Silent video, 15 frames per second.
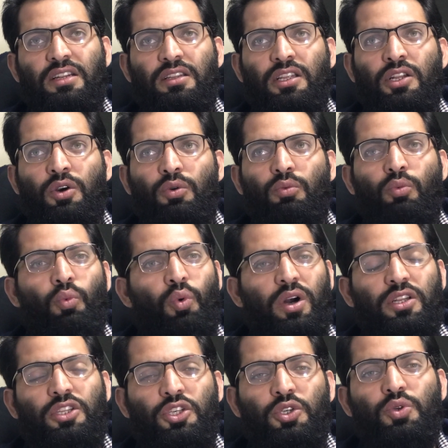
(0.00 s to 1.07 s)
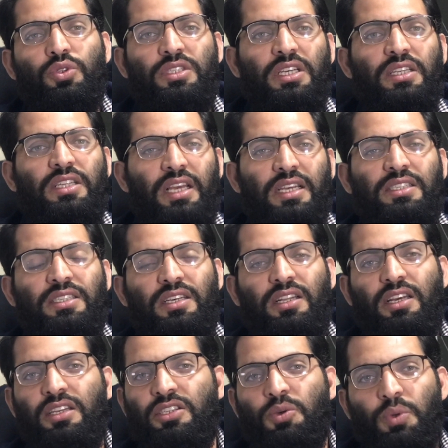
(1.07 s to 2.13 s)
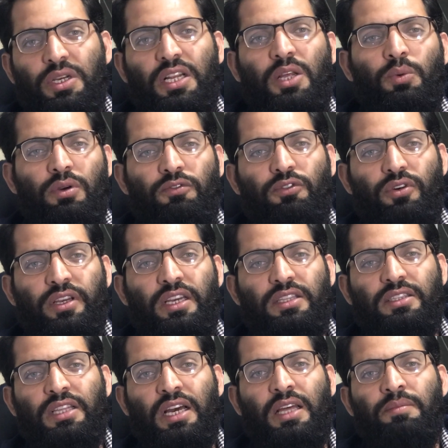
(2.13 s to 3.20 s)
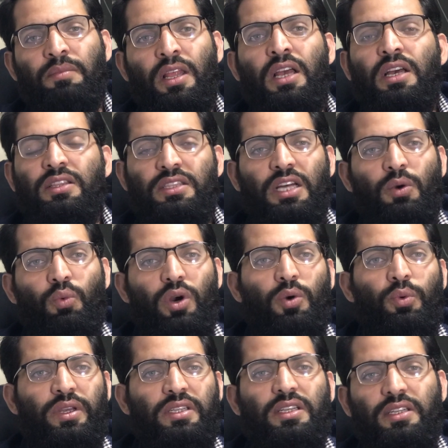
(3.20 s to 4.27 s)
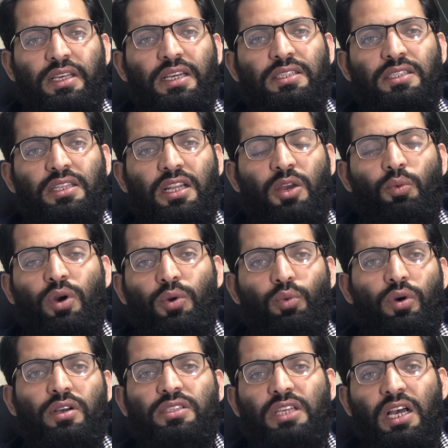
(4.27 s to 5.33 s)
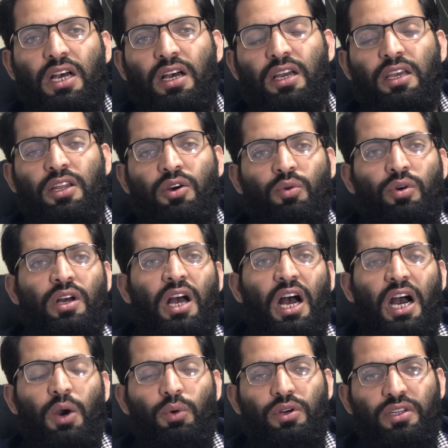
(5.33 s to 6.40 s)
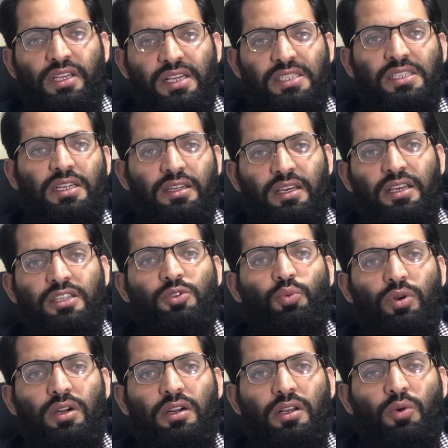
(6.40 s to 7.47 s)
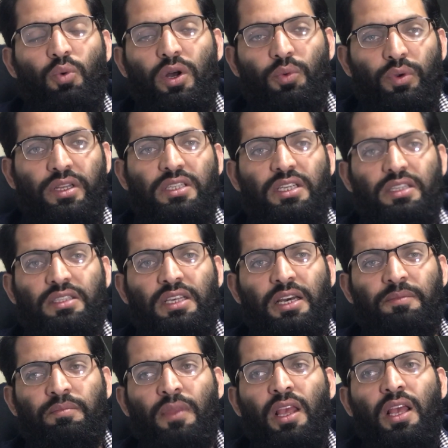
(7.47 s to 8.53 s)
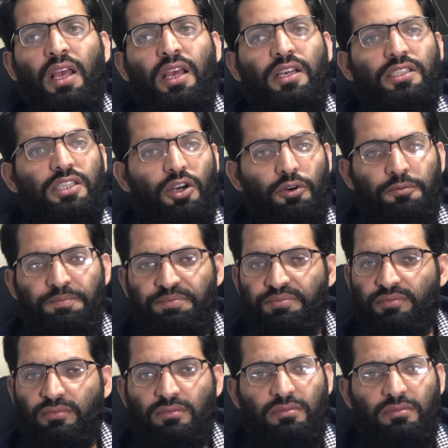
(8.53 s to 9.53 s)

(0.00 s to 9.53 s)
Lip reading: what you did yesterday, directly we forget that what we did yesterday, what was our yesterday's work, what we did there. So